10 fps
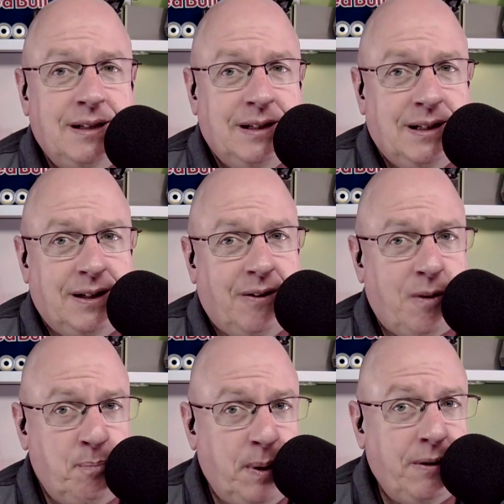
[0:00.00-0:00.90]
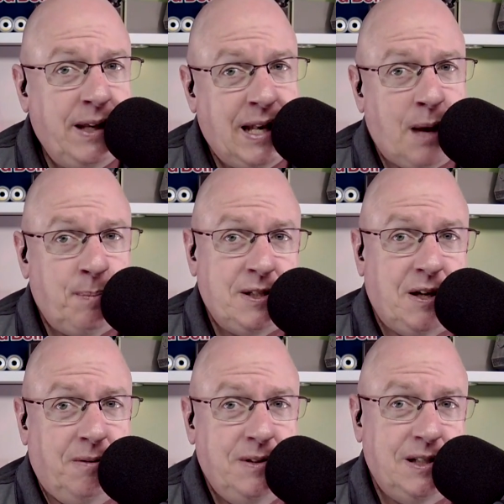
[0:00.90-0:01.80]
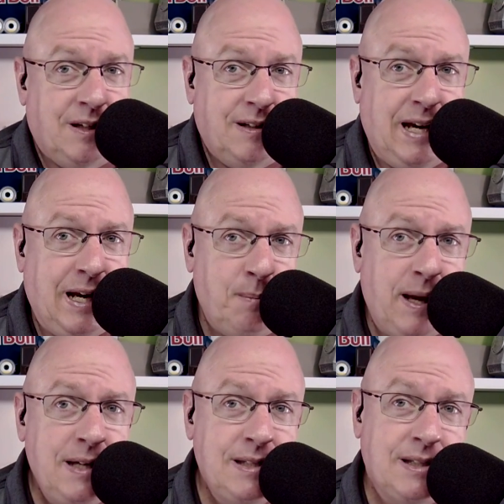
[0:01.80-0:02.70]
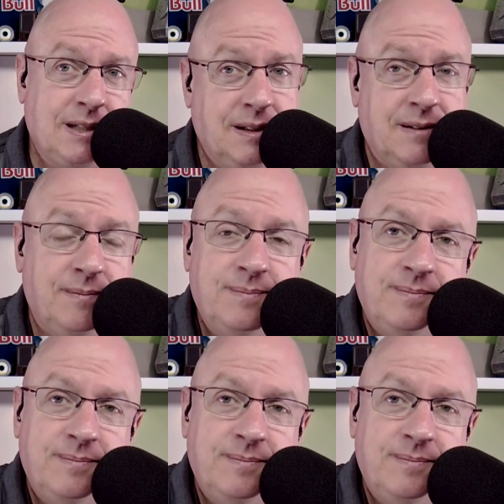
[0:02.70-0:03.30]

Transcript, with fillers: you know, a billion episodes in our database? And